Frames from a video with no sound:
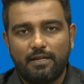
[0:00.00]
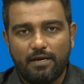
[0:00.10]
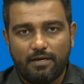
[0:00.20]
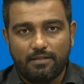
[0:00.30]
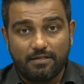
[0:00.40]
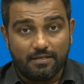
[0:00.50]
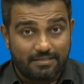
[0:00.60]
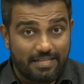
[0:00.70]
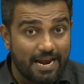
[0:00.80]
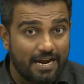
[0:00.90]
is a
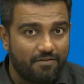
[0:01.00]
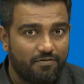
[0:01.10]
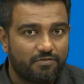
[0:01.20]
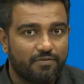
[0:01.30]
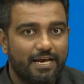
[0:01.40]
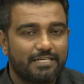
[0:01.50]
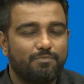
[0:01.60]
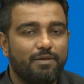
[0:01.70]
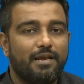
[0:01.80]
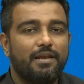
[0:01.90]
slide which will
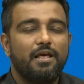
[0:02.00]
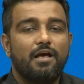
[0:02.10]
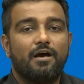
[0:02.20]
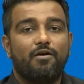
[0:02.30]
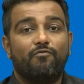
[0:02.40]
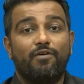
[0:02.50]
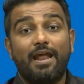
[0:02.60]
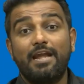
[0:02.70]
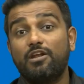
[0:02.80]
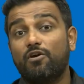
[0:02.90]
explain a
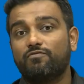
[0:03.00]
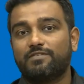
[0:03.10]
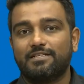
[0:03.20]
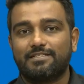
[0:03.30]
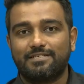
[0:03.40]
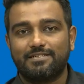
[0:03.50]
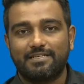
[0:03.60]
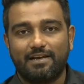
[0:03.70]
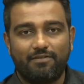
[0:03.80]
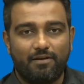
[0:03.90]
variety of sensors
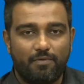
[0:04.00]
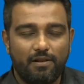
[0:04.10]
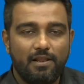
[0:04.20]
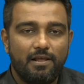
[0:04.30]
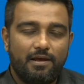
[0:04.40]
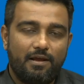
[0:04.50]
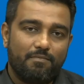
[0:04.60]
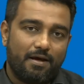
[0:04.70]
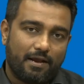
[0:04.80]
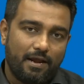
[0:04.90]
available in
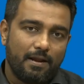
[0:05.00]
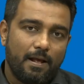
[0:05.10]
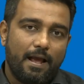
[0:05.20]
market,